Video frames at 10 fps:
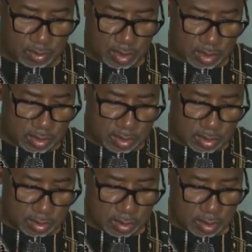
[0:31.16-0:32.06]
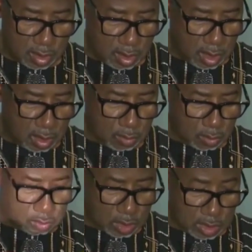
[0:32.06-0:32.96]
states and
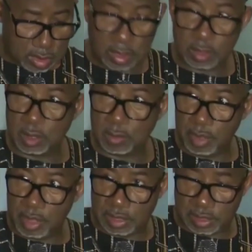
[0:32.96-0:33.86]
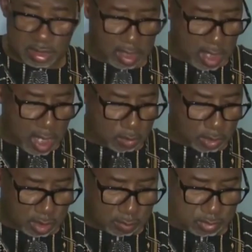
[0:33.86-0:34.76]
noted the mixed
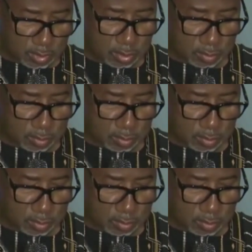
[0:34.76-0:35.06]
outcomes.